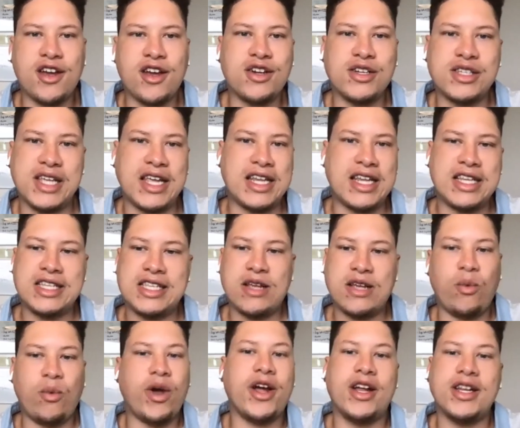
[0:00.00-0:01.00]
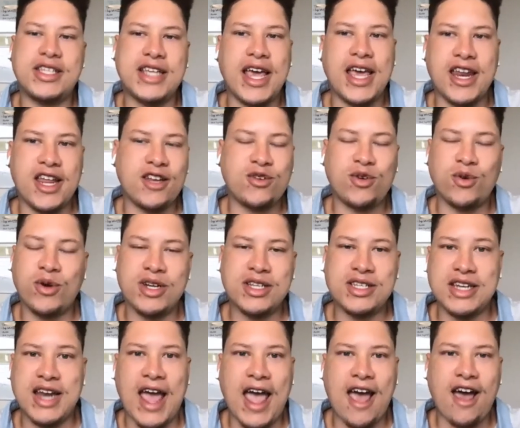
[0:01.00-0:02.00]
over the years and where it's
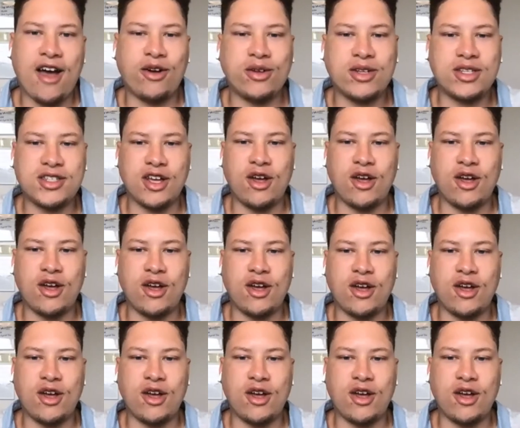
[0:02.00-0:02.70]
headed towards now.